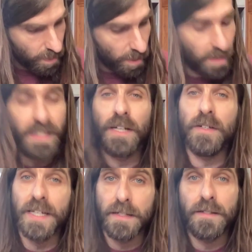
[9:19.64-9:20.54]

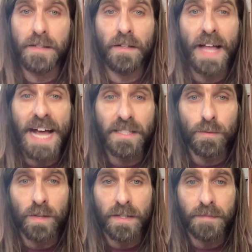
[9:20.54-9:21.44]
until the last
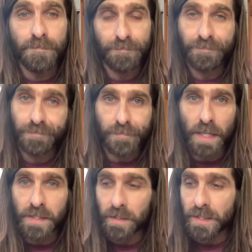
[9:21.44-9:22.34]
one,
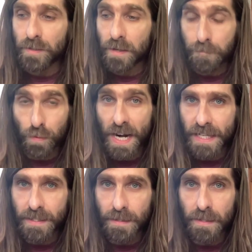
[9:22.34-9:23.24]
until he sort of
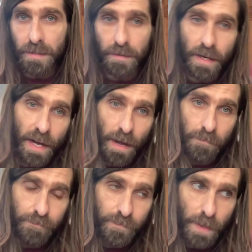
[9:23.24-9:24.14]
breaks
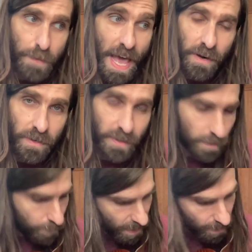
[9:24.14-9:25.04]
the pattern a
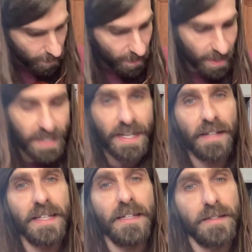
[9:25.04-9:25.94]
little bit, is
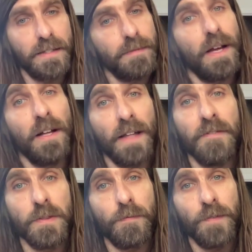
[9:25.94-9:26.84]
on the
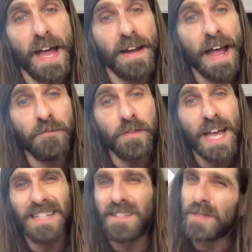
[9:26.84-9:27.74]
11th fret. After
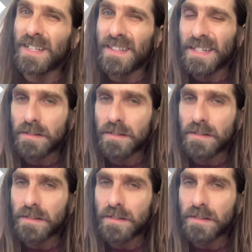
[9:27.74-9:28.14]
that, something a little